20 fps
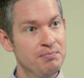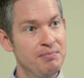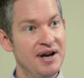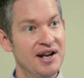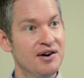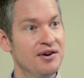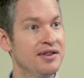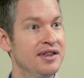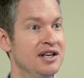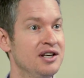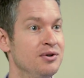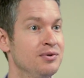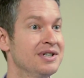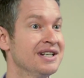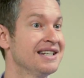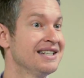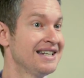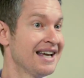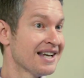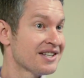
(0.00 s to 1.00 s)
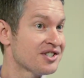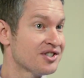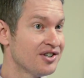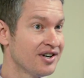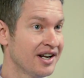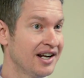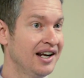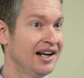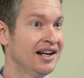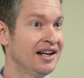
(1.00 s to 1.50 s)
better than you did
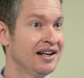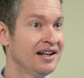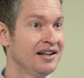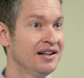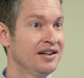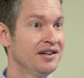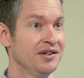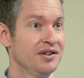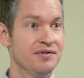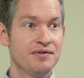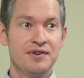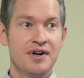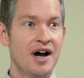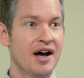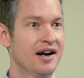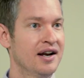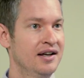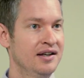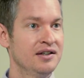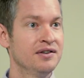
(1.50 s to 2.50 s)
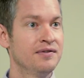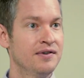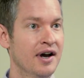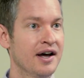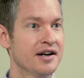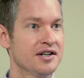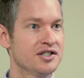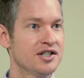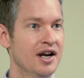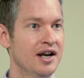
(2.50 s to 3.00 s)
yesterday, you've got
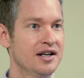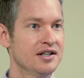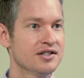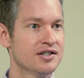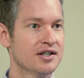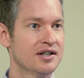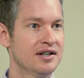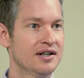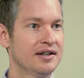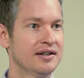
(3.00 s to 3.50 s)
to change.